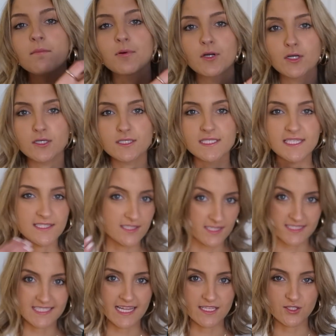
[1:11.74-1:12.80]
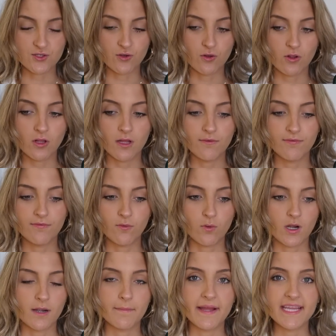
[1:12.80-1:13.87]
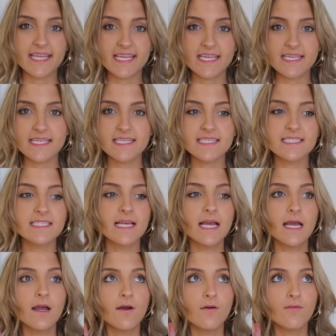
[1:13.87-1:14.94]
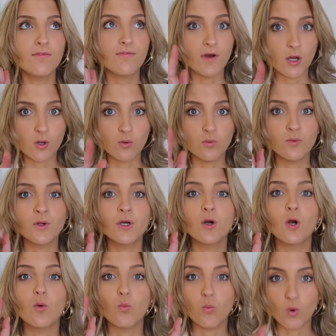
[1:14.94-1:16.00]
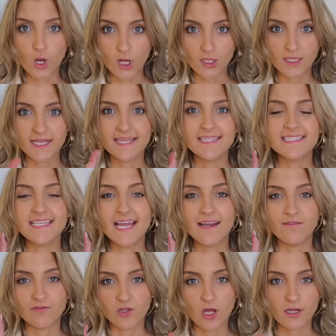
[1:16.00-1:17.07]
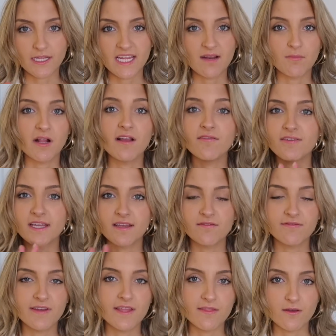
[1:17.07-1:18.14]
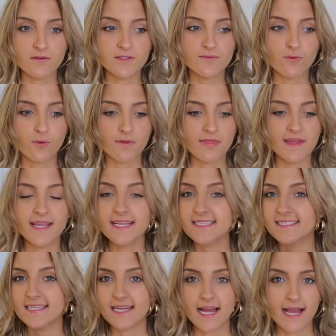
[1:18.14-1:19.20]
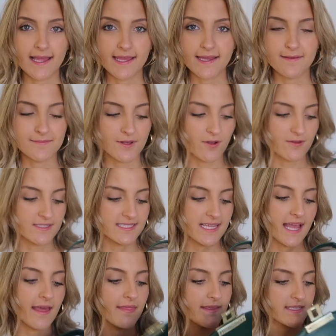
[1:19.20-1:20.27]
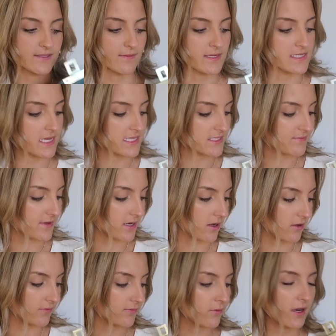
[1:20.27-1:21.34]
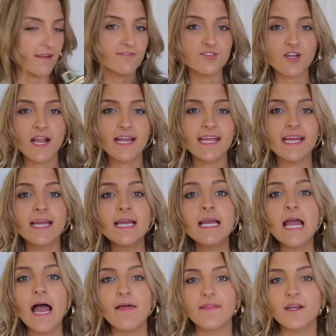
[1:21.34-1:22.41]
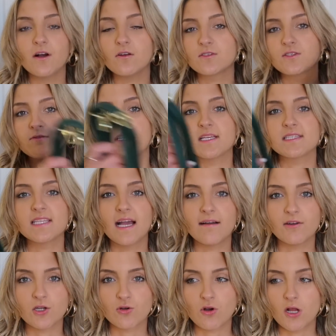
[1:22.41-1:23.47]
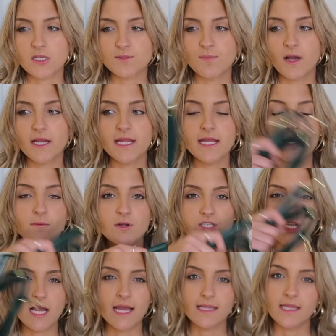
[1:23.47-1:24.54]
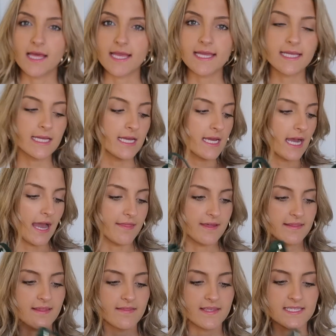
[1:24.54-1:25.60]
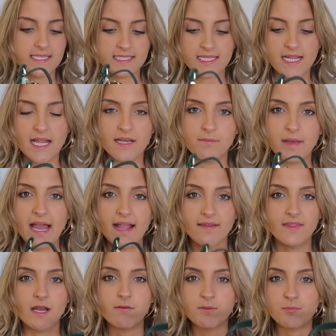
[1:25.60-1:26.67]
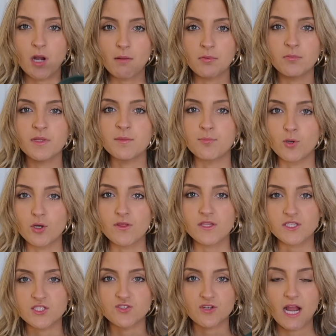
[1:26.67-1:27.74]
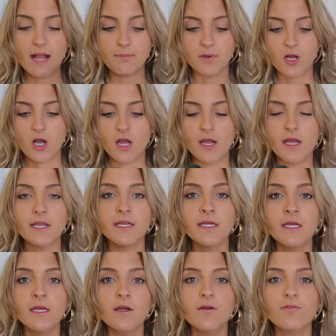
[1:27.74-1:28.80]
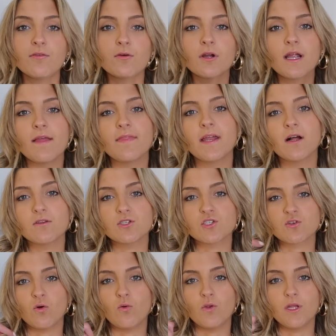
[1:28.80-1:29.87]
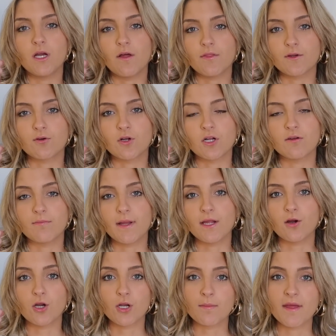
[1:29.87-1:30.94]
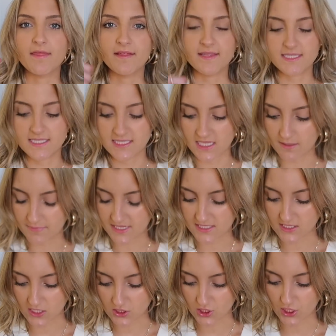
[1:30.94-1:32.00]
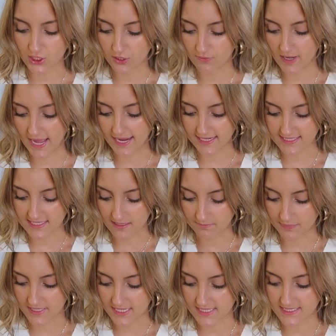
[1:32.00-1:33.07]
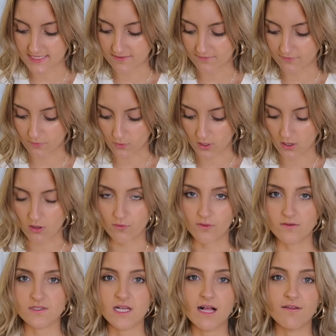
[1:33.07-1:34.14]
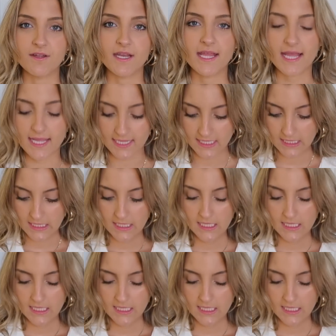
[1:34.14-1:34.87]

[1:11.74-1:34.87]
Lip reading: a purse is essential for my keys, phone, wallet, and vlog camera. If it can fit those four things, then I am all set. This one does fit all four. I've tried it. And then it also does have a crossbody, which I like. I think that this is the kind of bag that I would probably put the strap on for, and then I'll just hold it on the crook of my arm. I think this is going to be such a cute accent piece for all those holiday